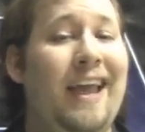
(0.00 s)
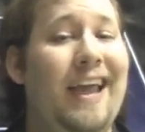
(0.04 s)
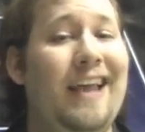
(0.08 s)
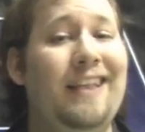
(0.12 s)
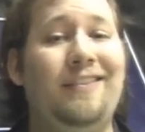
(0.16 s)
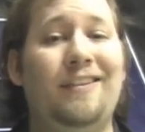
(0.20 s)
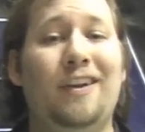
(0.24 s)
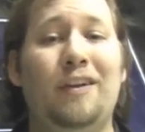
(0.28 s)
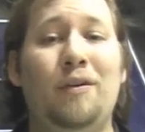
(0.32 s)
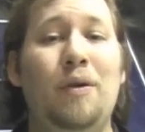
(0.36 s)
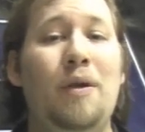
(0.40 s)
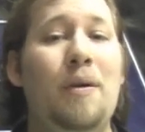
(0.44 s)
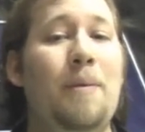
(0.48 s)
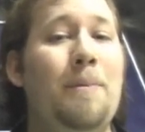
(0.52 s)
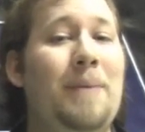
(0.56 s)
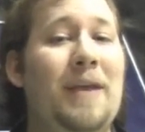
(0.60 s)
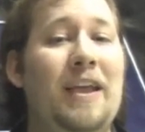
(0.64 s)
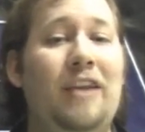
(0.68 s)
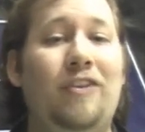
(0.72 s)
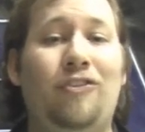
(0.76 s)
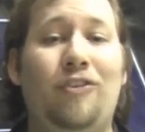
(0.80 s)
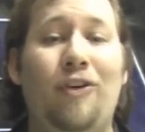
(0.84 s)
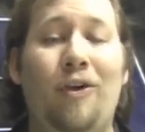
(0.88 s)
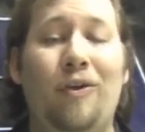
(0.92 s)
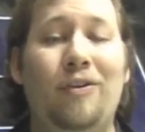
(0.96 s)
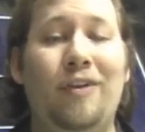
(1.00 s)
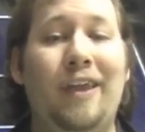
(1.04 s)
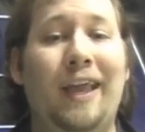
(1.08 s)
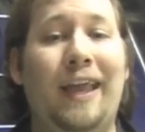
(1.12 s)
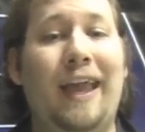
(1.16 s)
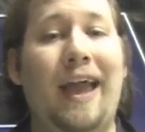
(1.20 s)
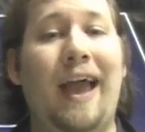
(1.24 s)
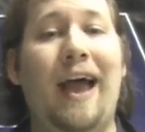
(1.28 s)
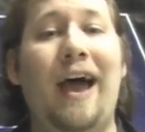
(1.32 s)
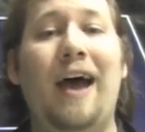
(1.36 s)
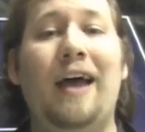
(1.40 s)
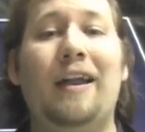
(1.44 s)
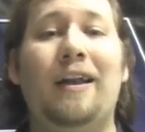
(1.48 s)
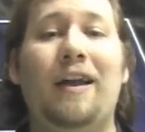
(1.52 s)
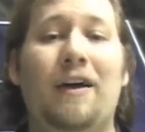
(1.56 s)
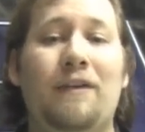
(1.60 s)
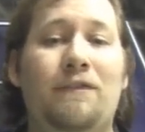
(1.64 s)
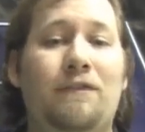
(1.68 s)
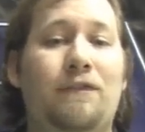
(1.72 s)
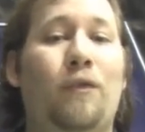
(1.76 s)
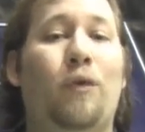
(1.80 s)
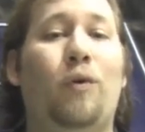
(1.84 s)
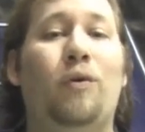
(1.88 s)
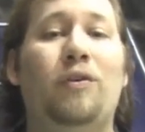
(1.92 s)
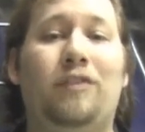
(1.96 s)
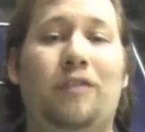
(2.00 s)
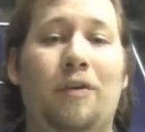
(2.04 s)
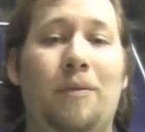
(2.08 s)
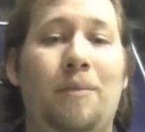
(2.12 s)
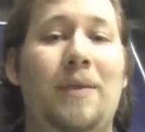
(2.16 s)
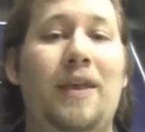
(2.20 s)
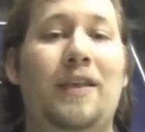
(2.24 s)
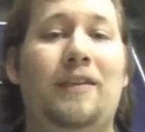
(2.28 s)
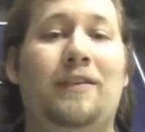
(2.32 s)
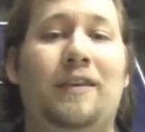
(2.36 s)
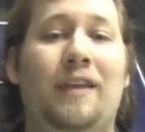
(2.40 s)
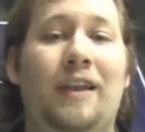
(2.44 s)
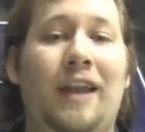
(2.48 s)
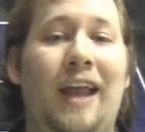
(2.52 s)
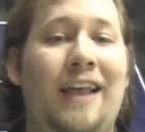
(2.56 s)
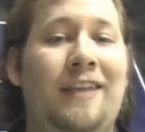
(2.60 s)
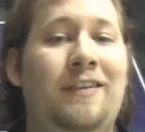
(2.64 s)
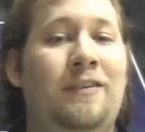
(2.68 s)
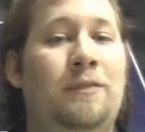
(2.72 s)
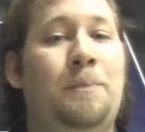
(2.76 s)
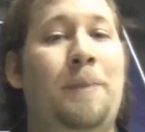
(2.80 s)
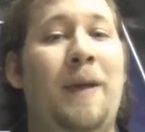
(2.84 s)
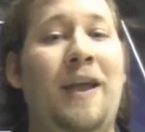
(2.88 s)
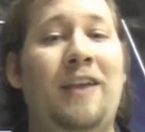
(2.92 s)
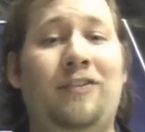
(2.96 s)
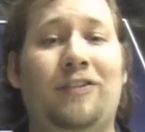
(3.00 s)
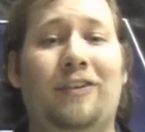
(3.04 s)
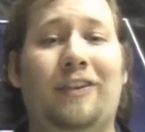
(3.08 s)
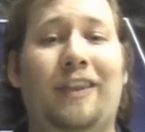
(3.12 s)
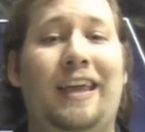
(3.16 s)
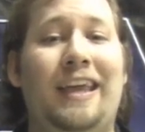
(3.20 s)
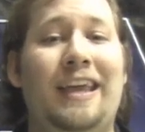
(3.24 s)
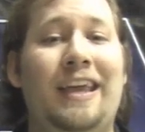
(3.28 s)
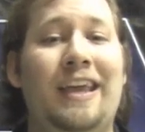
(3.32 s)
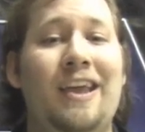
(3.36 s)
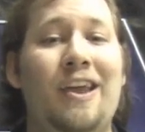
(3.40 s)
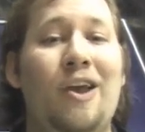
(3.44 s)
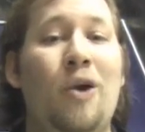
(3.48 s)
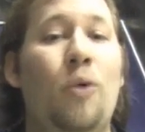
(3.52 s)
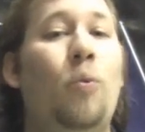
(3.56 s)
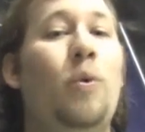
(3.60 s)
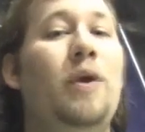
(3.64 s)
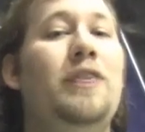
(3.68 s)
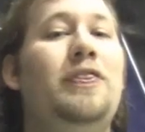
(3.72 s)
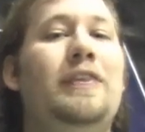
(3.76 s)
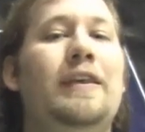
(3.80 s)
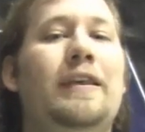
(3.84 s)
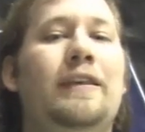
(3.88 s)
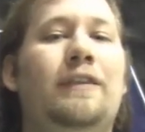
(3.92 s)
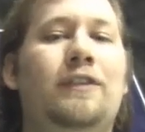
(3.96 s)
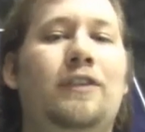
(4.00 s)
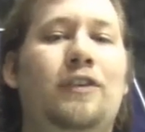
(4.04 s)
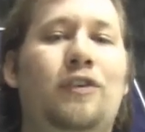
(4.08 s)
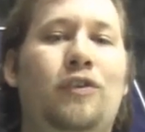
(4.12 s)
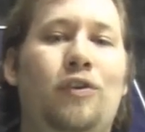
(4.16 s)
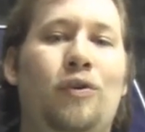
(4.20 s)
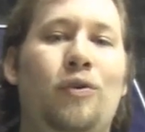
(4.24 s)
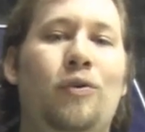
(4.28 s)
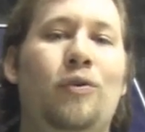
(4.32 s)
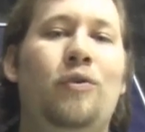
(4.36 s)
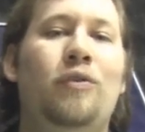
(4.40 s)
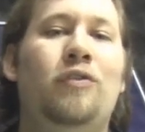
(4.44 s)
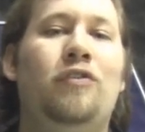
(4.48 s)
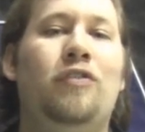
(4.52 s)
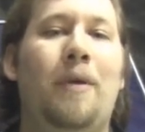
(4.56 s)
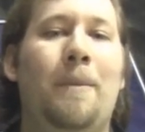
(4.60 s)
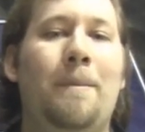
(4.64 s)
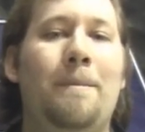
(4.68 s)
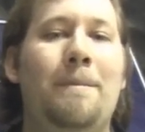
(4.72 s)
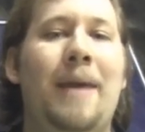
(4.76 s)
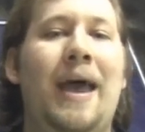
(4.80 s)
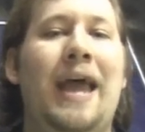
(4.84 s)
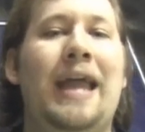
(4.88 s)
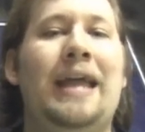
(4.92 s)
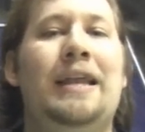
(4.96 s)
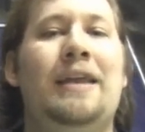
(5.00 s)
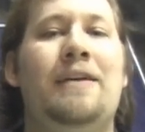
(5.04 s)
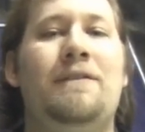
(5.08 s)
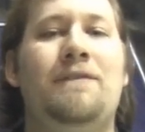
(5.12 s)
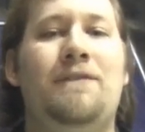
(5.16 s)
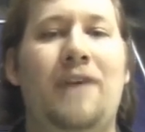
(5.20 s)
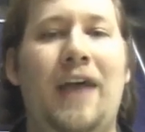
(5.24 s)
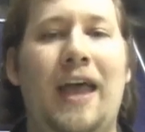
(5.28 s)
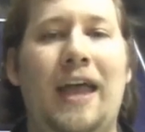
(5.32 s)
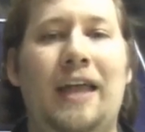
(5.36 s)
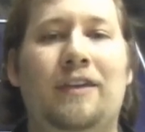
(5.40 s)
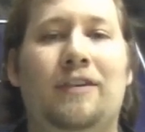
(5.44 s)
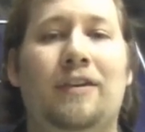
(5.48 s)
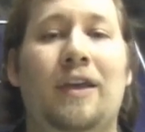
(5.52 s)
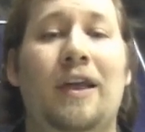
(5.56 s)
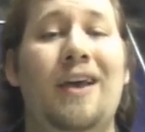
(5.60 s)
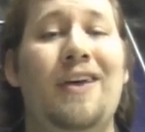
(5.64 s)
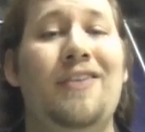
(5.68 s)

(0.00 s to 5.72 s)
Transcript: It's going to be a big show. You can't afford to miss it, especially with this huge main event.